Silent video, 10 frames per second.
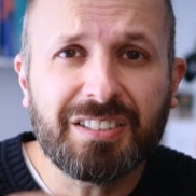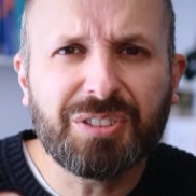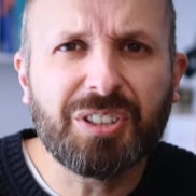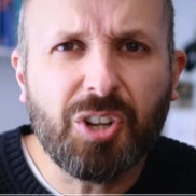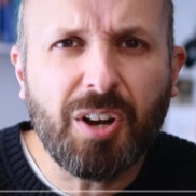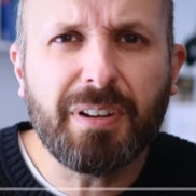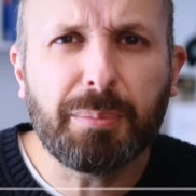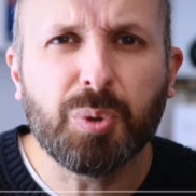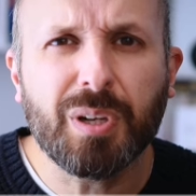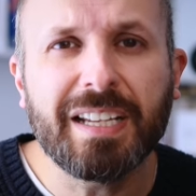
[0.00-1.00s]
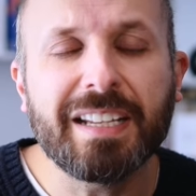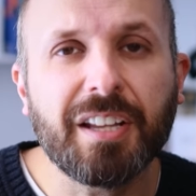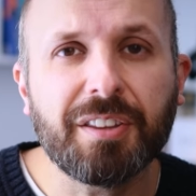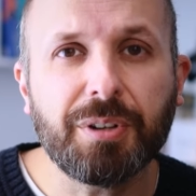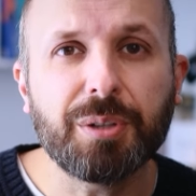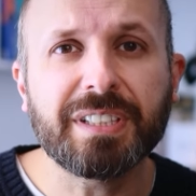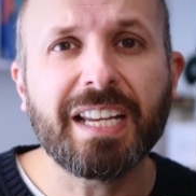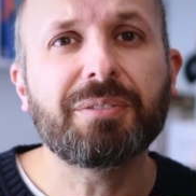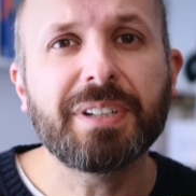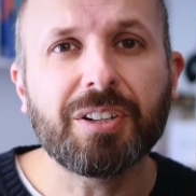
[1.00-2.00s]
sort of cough up or clear their throat to
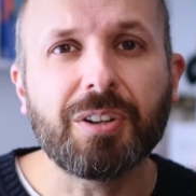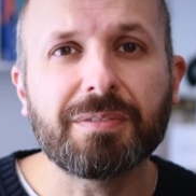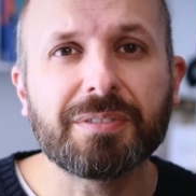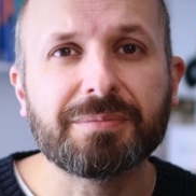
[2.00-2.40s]
get rid of.